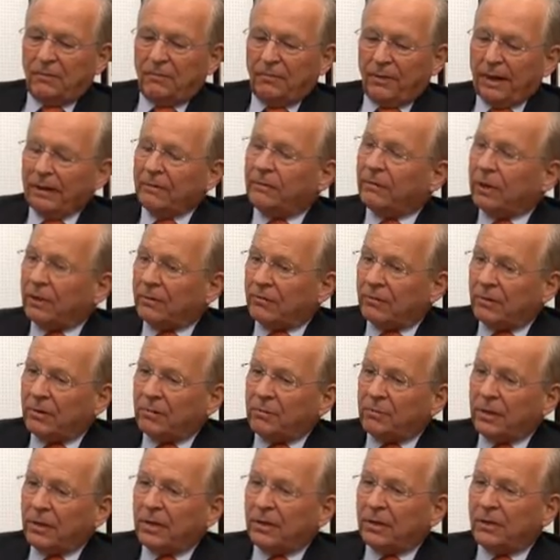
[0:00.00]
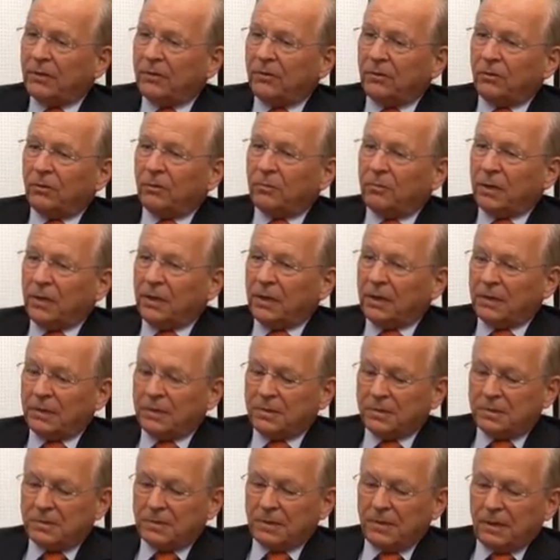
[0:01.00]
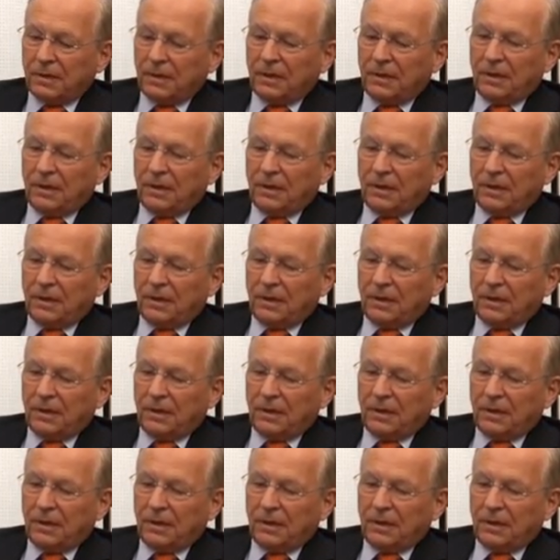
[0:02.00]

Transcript: 500 million Europeans